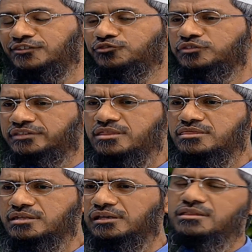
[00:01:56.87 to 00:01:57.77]
So
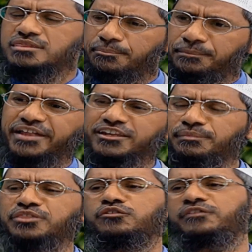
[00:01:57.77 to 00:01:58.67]
this is the best
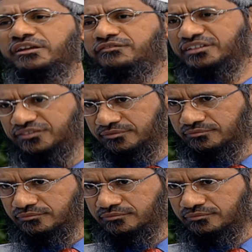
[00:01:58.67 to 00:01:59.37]
month of forgiveness,